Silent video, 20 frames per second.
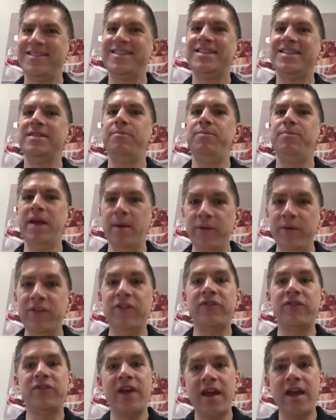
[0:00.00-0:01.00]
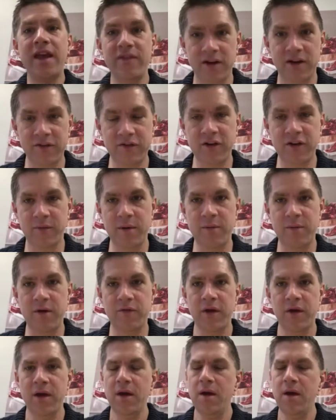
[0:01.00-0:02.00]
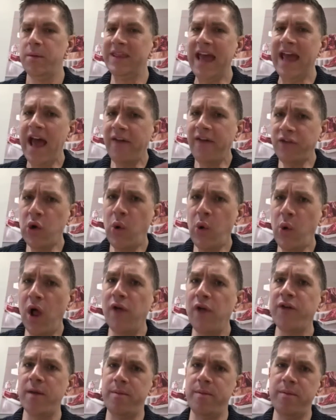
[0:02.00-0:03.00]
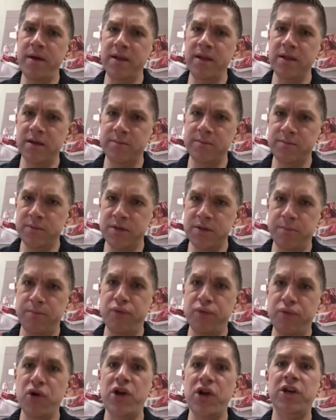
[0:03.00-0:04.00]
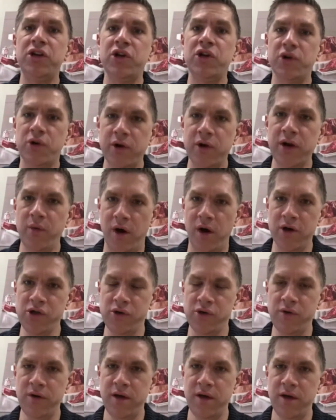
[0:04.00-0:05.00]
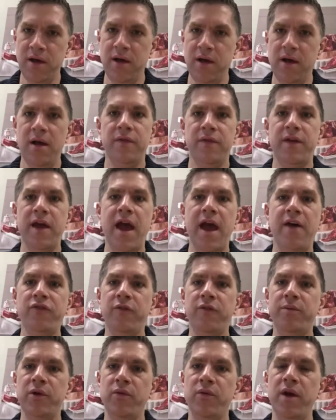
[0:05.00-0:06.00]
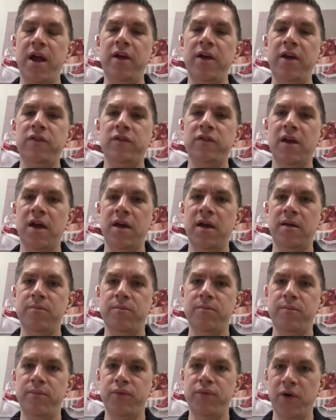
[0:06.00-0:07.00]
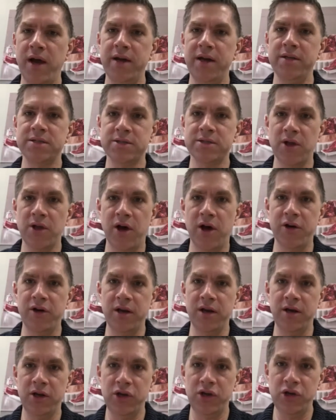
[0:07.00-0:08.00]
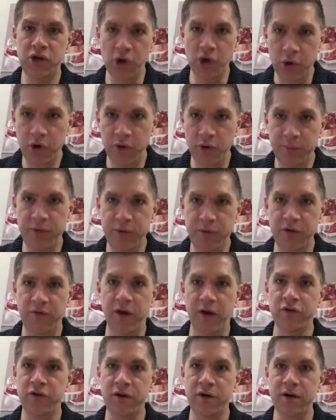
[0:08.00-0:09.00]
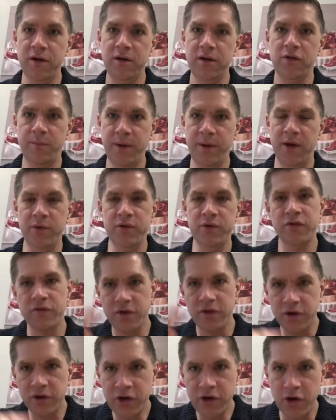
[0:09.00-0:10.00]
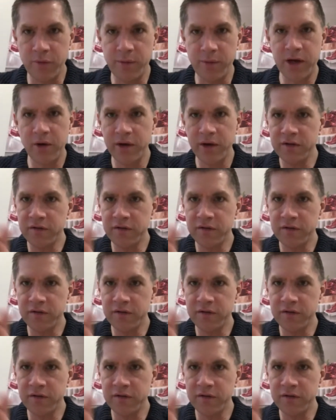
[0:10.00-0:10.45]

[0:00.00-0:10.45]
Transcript: to be able to say that it's Kobe beef. But they have to qualify by being the breed Kuroge Washu. They have to have been raised and bred and slaughtered in Hyogo Prefecture, Japan, which is near Kobe going